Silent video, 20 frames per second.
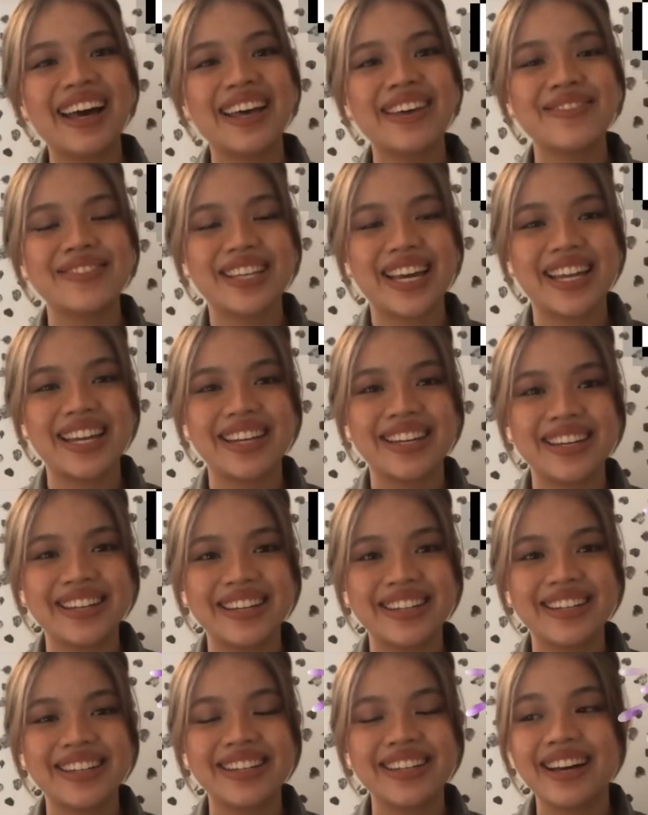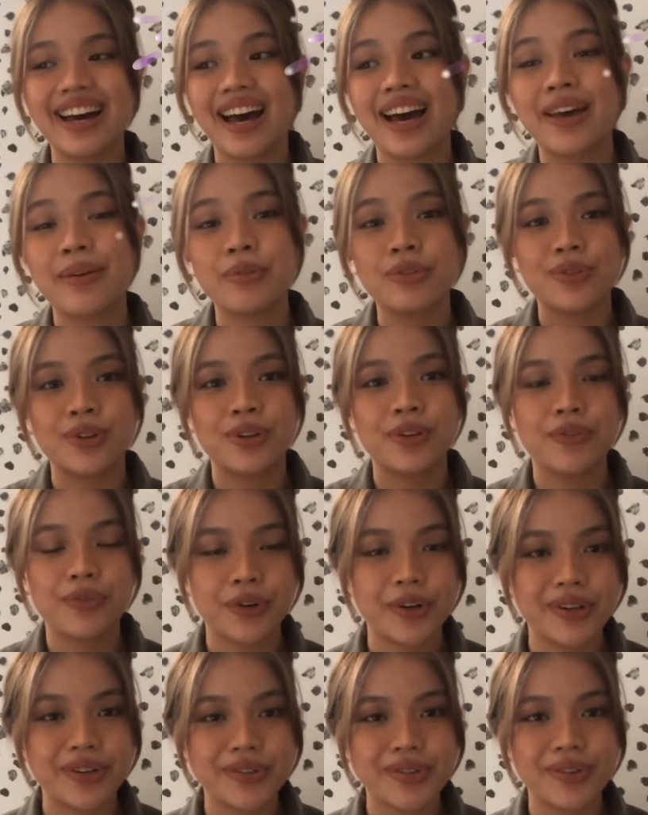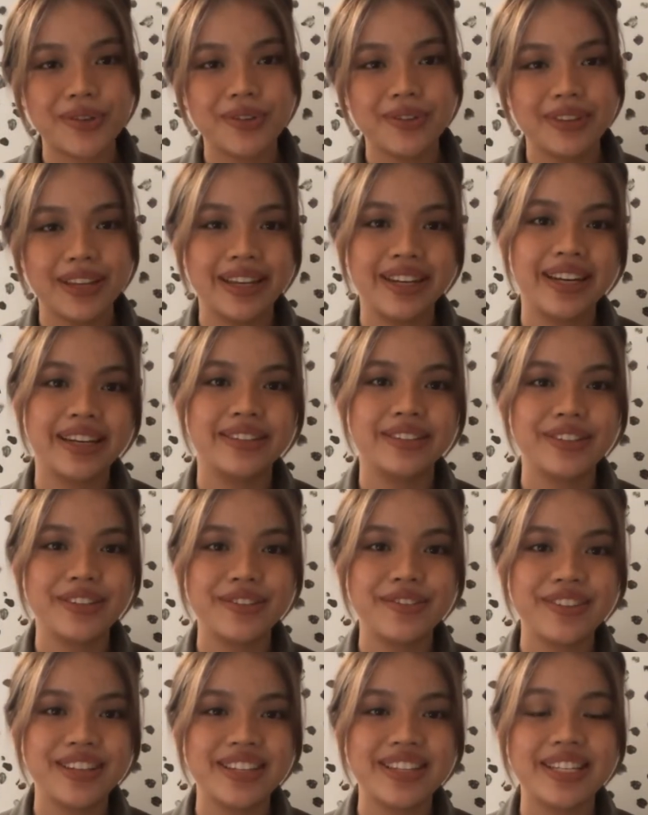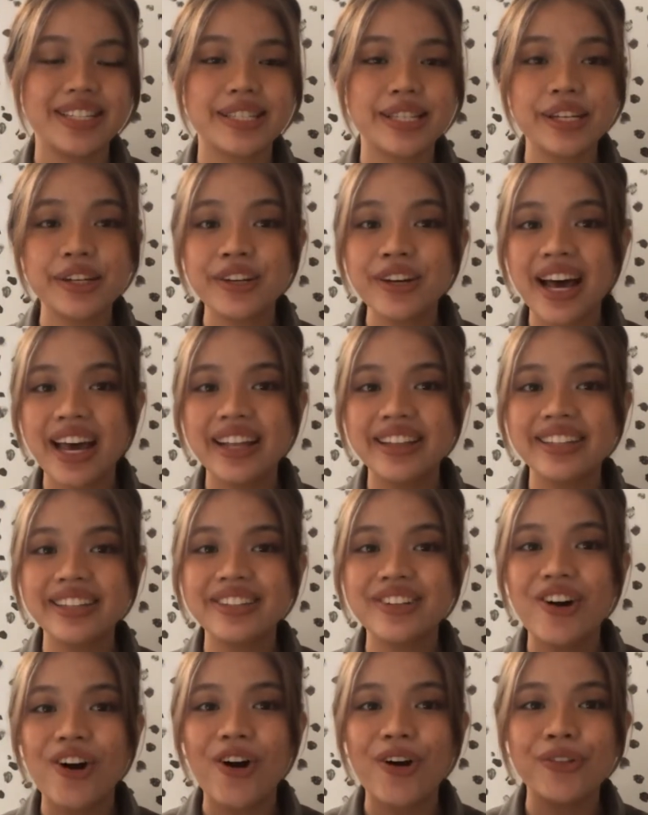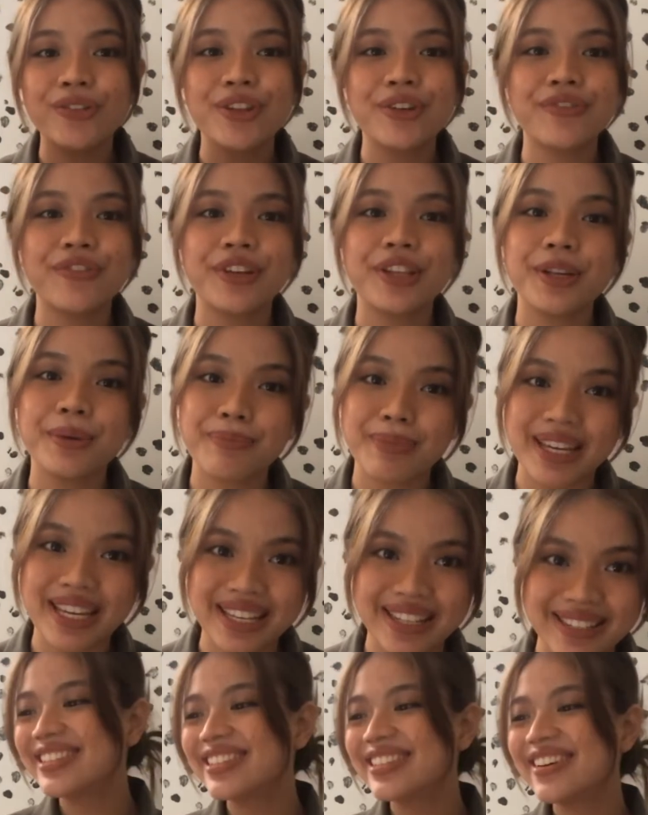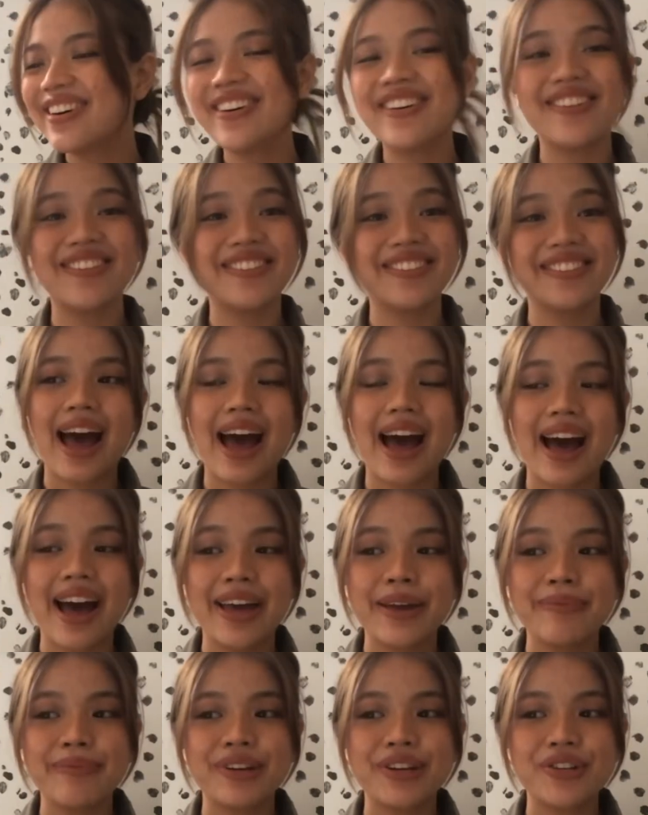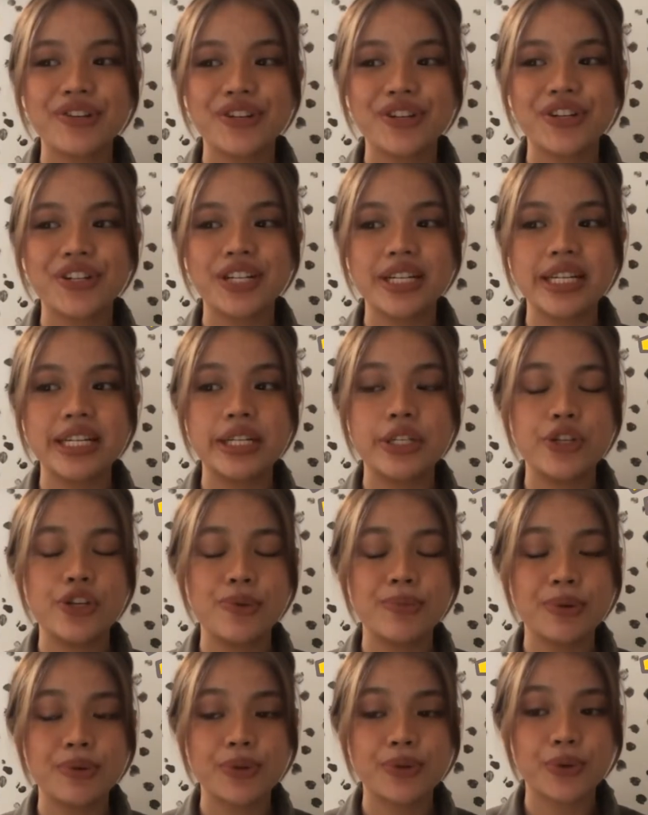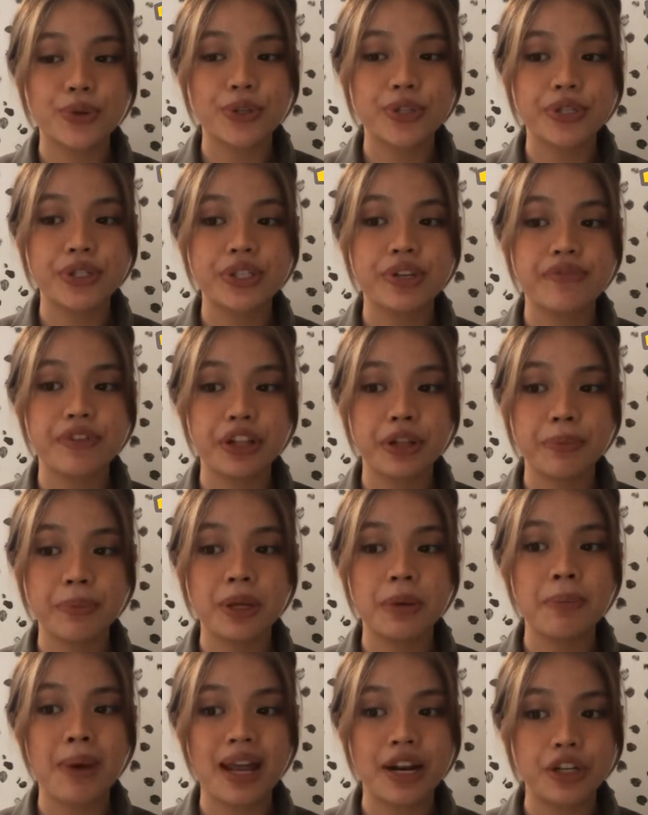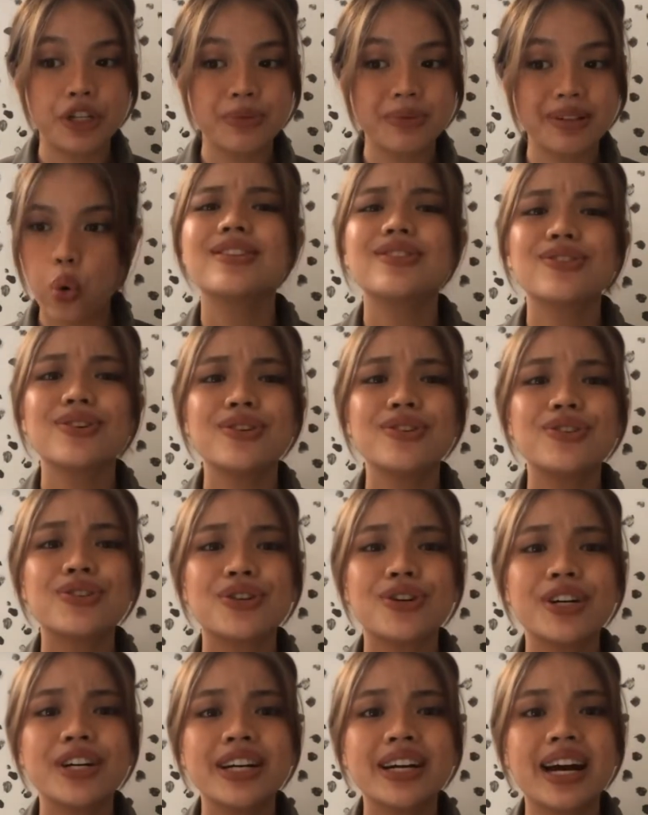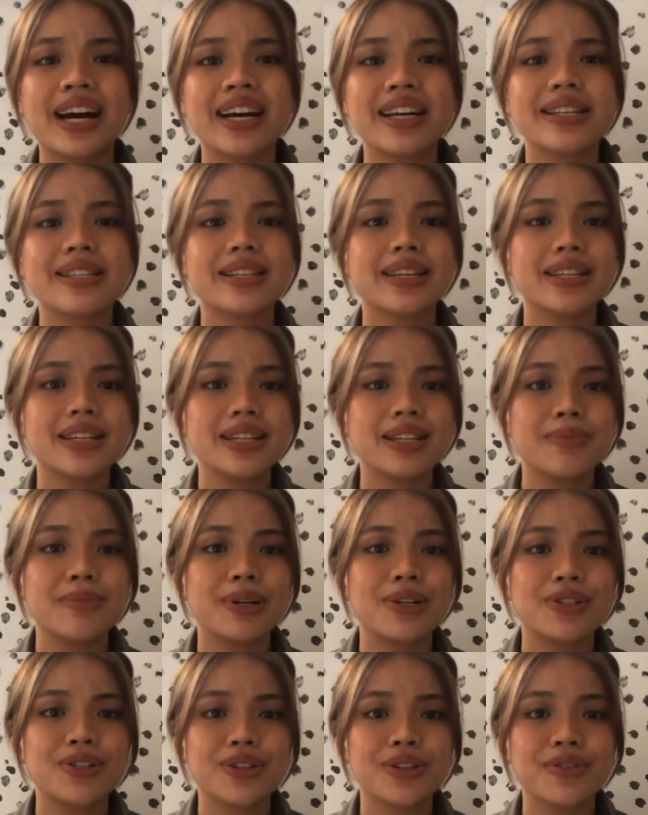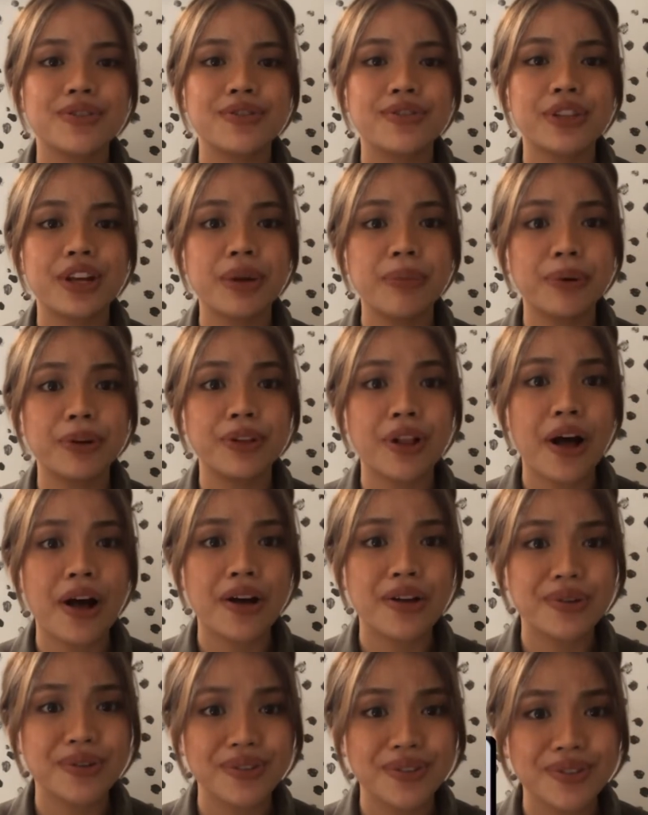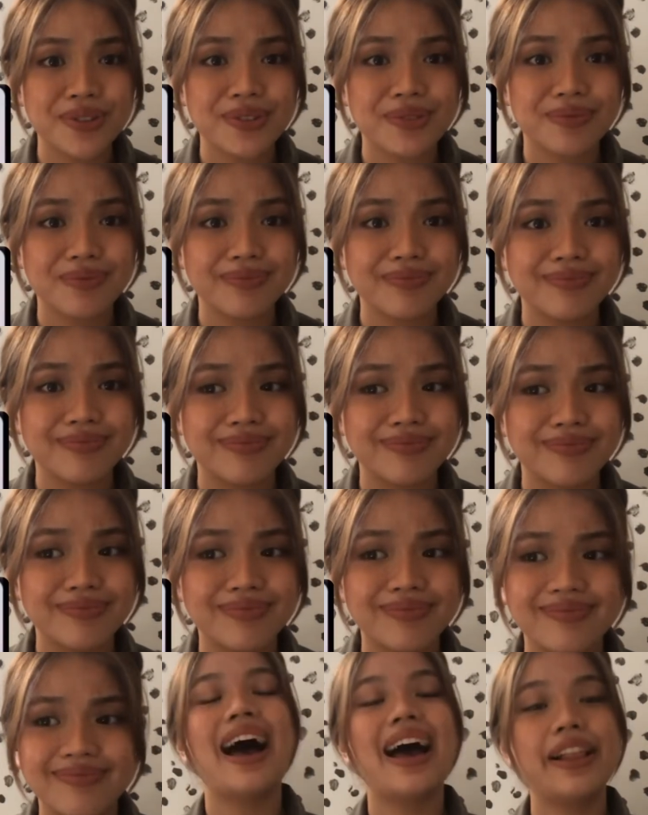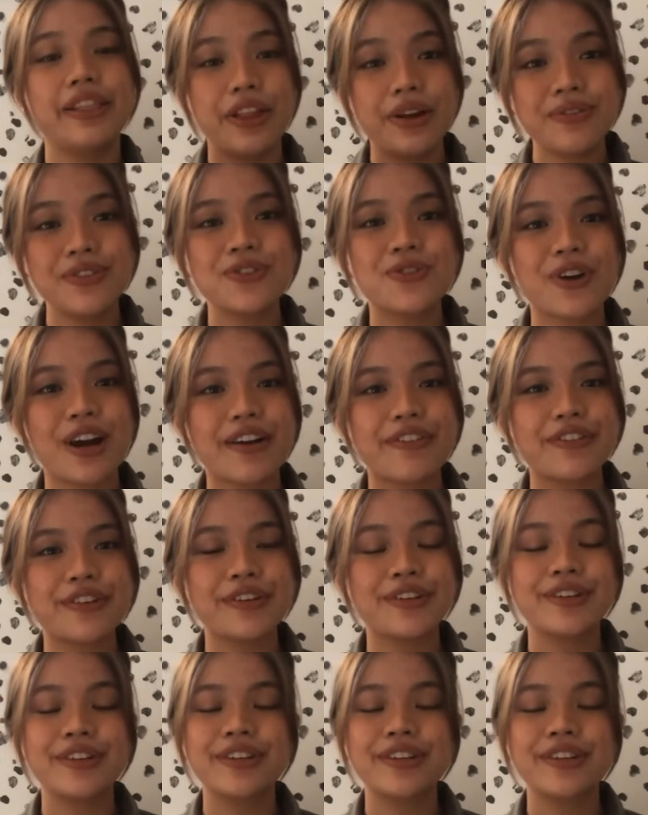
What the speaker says: I'm Danica. I'm 24 years old and I live in this little island called the Philippines. So I majored in Human Resources Development Management. So in short, I studied a bunch of labor laws. I love to travel.